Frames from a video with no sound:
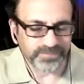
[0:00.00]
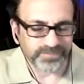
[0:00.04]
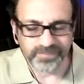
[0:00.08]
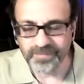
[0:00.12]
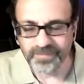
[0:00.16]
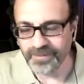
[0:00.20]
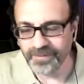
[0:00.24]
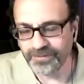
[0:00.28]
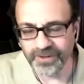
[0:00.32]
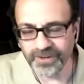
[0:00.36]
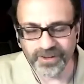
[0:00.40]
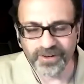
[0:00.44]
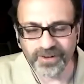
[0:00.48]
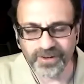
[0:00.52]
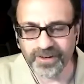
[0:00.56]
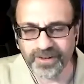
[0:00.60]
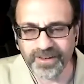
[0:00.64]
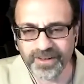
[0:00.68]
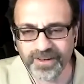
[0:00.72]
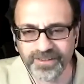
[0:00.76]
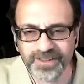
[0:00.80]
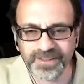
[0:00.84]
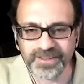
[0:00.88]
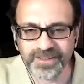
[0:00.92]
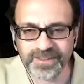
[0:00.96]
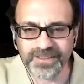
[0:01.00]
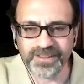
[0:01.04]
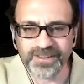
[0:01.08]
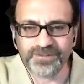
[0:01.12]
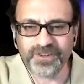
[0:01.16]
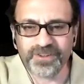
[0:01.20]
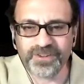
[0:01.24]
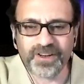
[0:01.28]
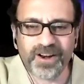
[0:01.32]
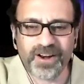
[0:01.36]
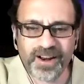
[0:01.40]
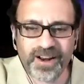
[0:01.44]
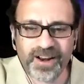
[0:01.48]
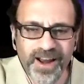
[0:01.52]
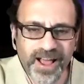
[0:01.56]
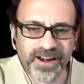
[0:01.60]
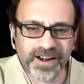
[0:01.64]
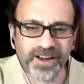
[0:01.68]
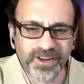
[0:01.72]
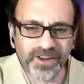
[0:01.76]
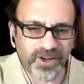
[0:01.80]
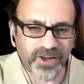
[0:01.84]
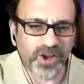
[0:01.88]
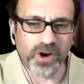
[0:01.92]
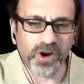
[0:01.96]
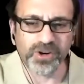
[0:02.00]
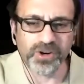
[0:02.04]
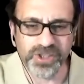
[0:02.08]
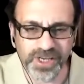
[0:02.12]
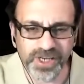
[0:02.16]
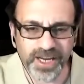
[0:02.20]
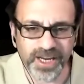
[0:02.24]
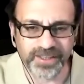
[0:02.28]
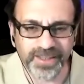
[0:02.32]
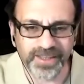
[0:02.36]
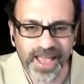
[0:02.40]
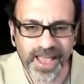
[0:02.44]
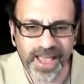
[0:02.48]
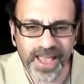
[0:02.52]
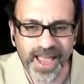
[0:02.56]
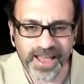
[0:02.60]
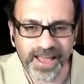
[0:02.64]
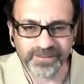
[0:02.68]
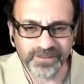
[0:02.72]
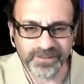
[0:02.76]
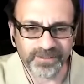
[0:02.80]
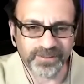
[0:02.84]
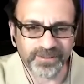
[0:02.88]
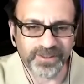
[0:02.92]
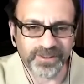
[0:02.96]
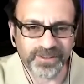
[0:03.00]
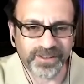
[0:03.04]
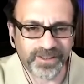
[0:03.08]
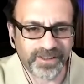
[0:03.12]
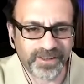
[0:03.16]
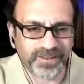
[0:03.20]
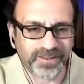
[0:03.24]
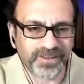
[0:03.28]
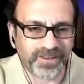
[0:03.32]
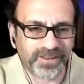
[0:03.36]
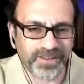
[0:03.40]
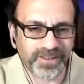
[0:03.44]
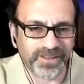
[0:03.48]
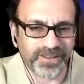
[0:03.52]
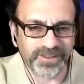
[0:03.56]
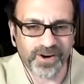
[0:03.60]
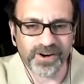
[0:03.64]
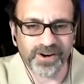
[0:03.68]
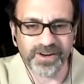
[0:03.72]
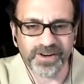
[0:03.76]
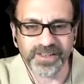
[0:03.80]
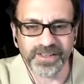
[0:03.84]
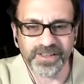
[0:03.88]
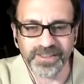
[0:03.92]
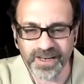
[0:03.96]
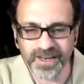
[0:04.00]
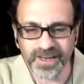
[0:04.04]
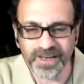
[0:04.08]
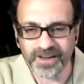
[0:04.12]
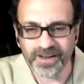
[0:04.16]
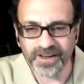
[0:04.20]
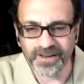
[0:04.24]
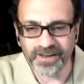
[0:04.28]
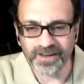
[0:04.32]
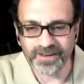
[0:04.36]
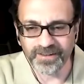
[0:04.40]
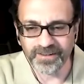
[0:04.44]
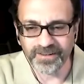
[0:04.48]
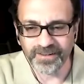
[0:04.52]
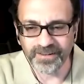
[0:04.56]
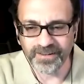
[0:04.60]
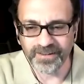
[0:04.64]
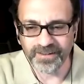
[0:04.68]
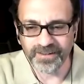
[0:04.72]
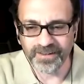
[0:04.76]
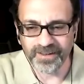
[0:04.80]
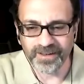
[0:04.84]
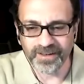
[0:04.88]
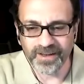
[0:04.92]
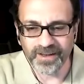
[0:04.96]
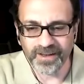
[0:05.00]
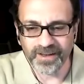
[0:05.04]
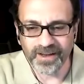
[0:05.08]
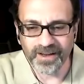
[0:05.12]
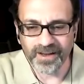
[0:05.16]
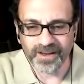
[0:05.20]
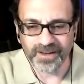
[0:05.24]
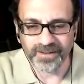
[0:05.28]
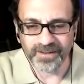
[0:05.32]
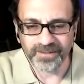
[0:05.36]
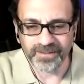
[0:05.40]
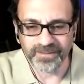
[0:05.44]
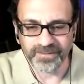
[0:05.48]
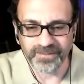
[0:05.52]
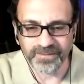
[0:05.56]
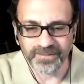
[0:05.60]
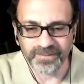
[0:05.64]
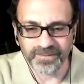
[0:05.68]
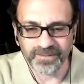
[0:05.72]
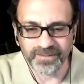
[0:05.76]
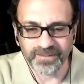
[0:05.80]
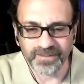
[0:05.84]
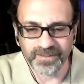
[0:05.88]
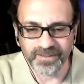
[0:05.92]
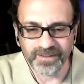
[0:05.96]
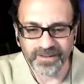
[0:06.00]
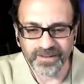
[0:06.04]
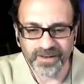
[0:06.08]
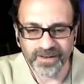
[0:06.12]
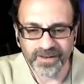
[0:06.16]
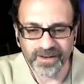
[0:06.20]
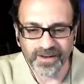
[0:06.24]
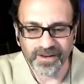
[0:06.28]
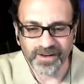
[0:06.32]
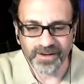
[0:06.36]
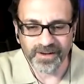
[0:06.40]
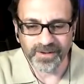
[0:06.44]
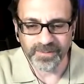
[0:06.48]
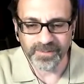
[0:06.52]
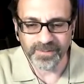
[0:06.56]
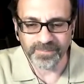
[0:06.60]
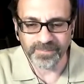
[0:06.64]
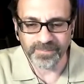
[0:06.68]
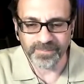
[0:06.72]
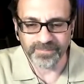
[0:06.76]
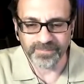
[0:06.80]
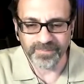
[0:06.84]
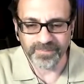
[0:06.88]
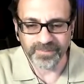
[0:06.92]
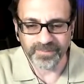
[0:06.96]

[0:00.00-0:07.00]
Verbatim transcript: figure you know just, just figure out how to negotiate that yeah. as far as uh, uh, um,